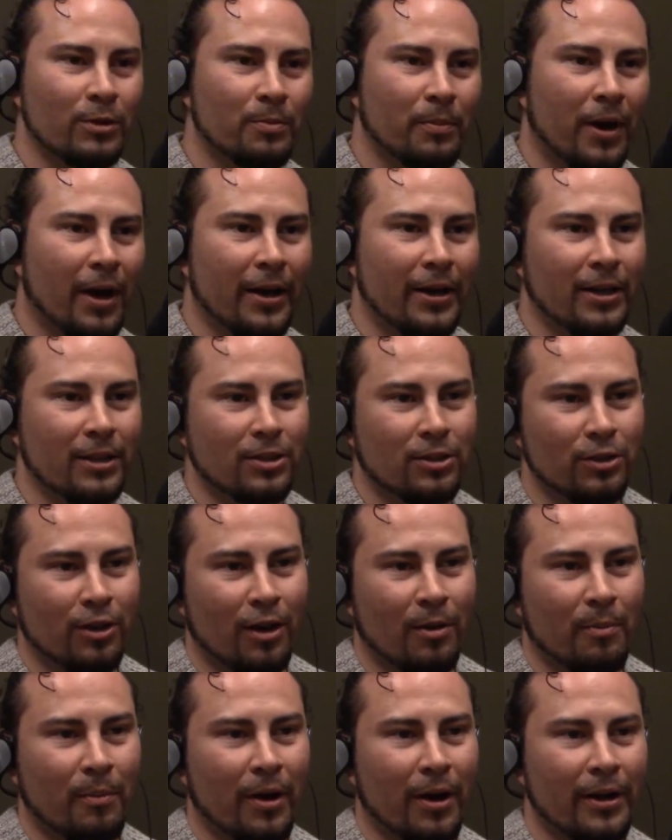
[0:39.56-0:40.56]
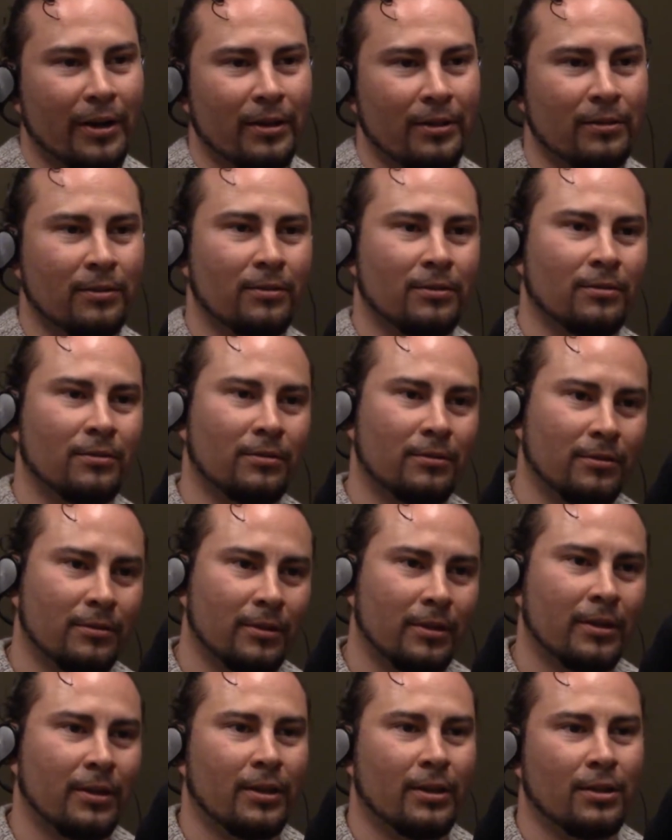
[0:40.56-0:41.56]
mine, it's not mine
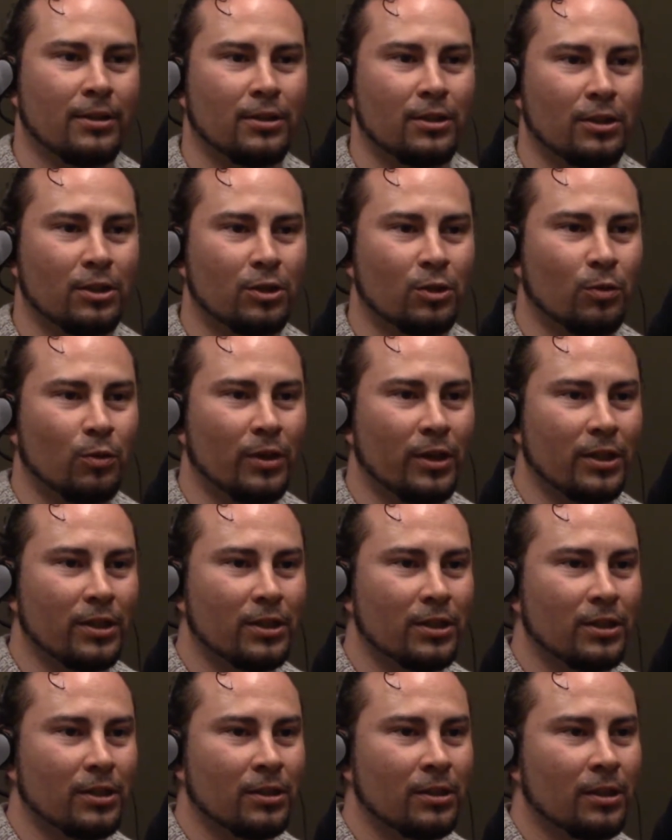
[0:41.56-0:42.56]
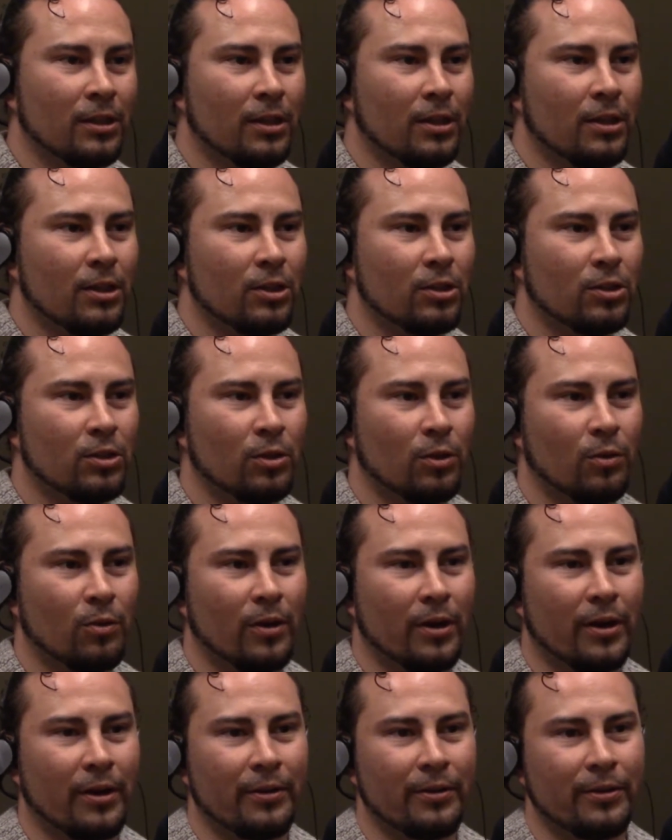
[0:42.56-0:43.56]
situation.
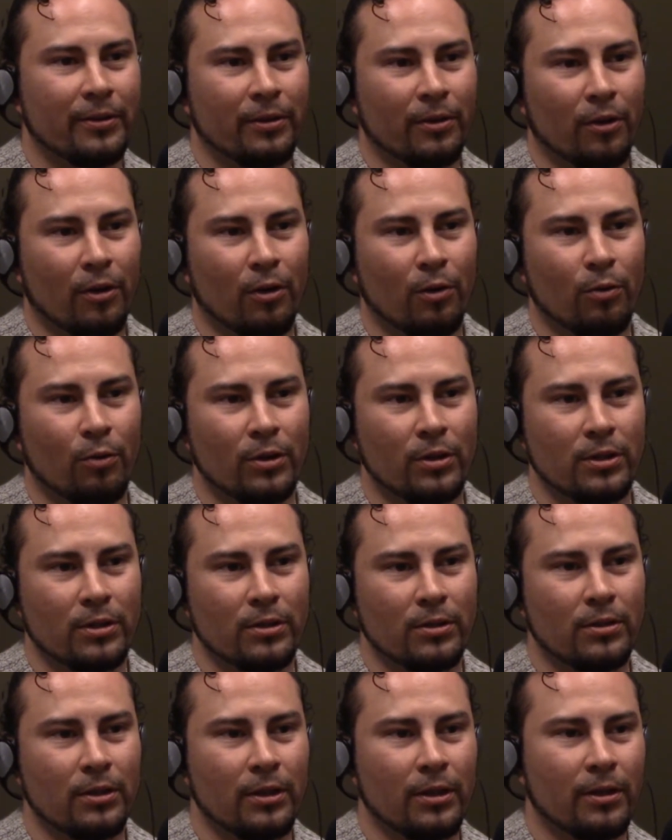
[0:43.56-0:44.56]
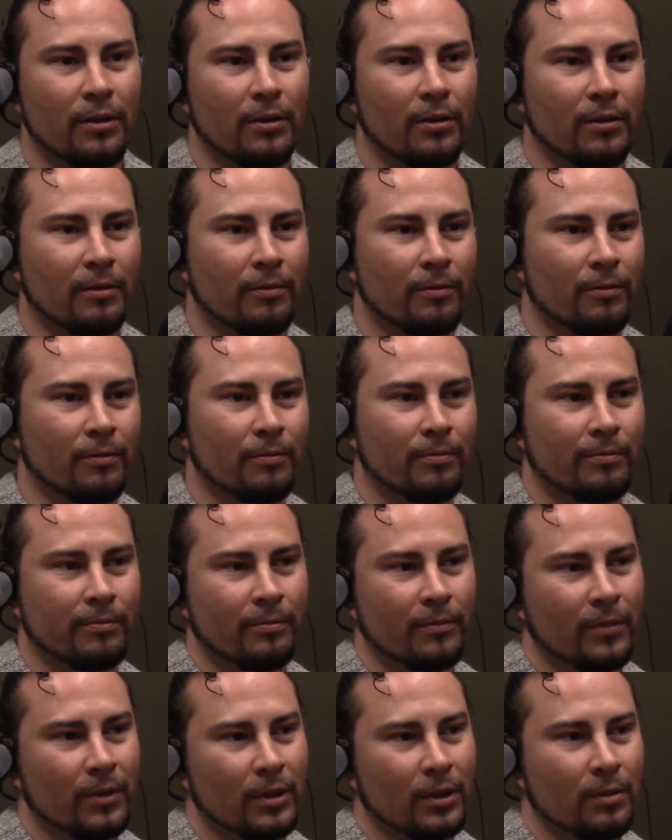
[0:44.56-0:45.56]
So the girl was in a
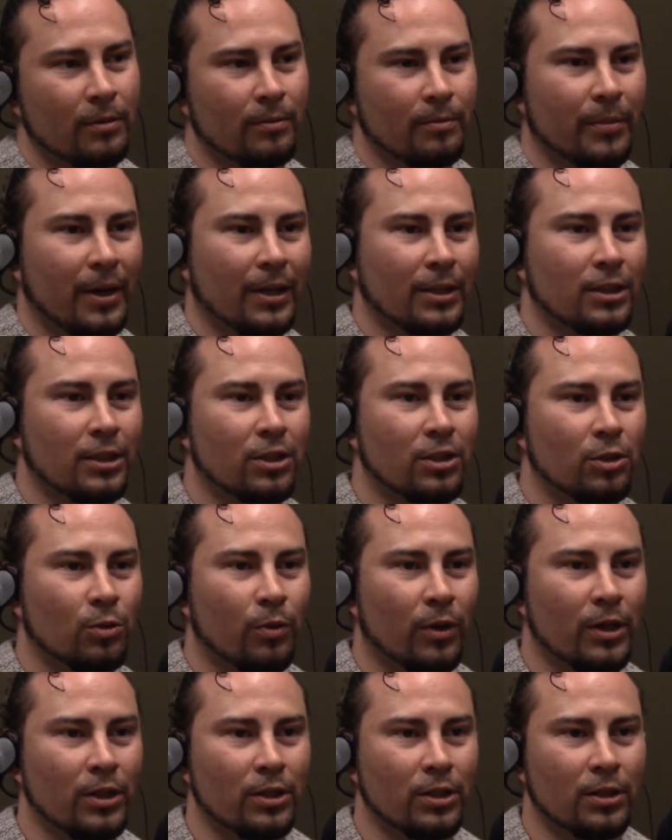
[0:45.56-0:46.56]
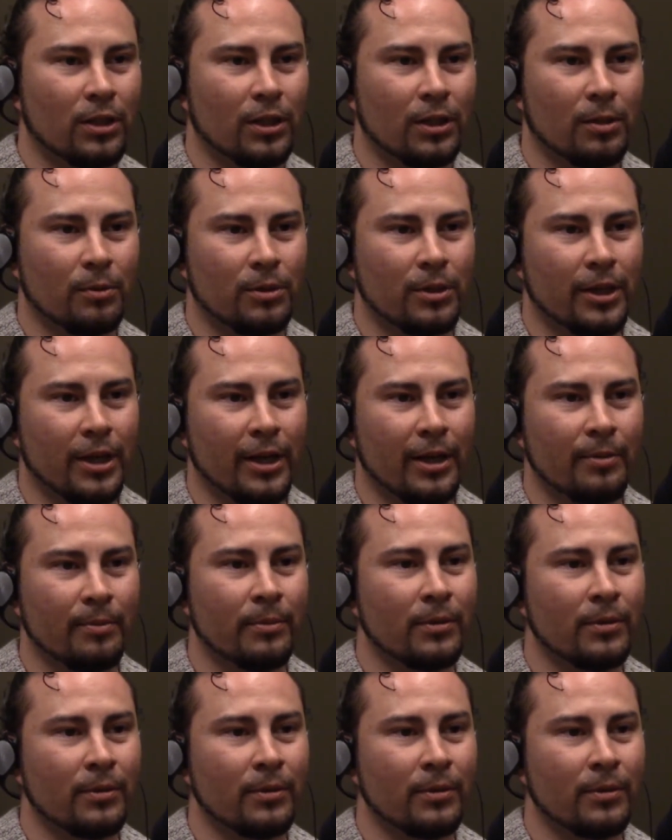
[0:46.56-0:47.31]
bad situation at the time,